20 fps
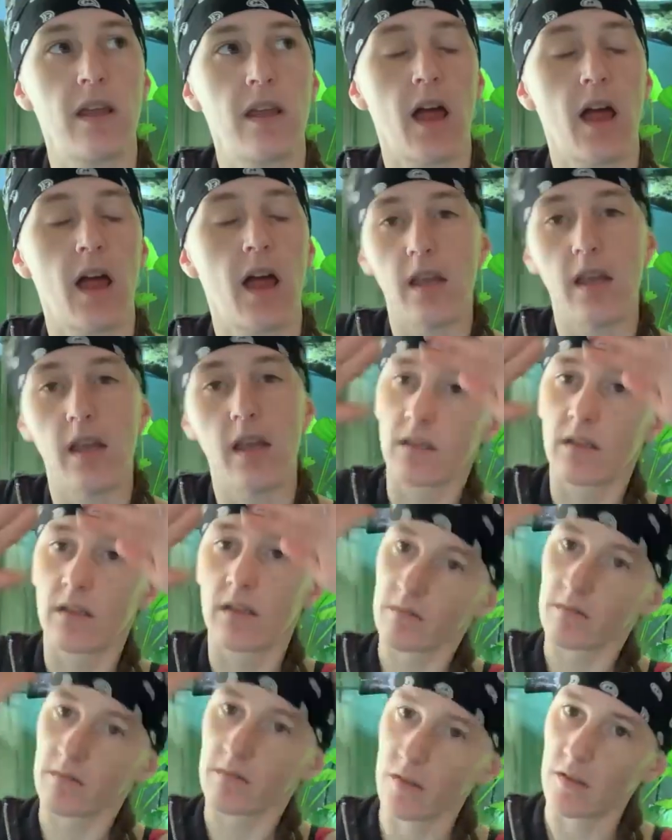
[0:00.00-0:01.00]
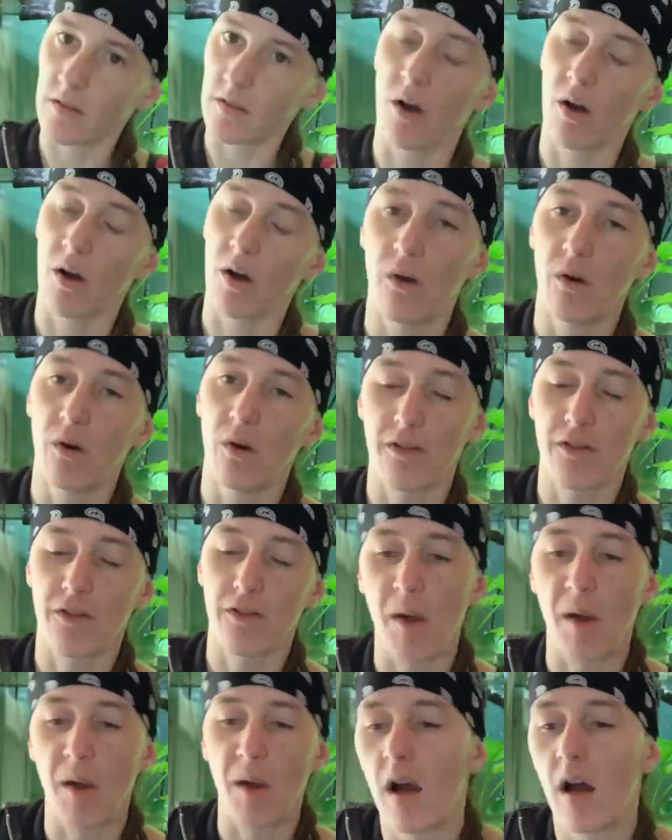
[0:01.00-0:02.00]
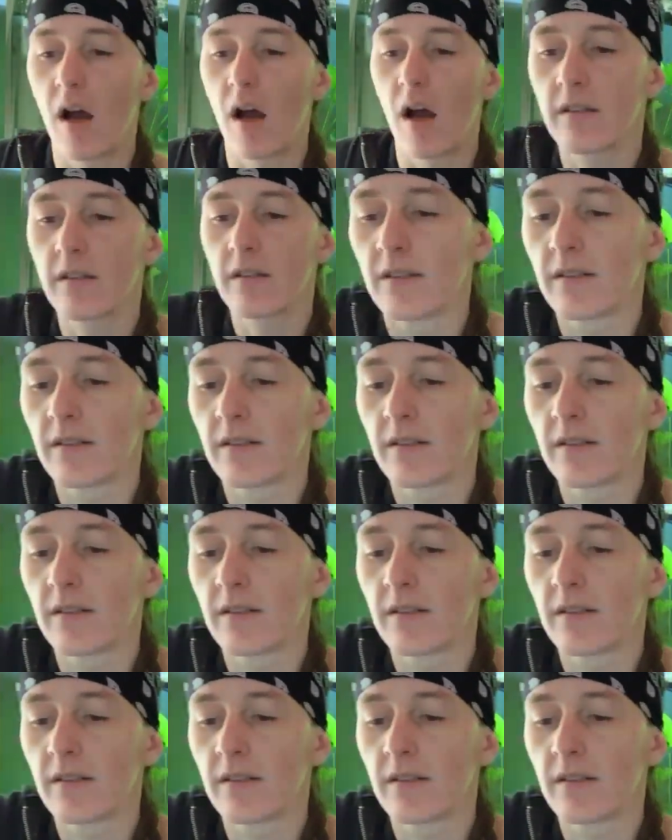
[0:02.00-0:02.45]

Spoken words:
like, to go over the pond.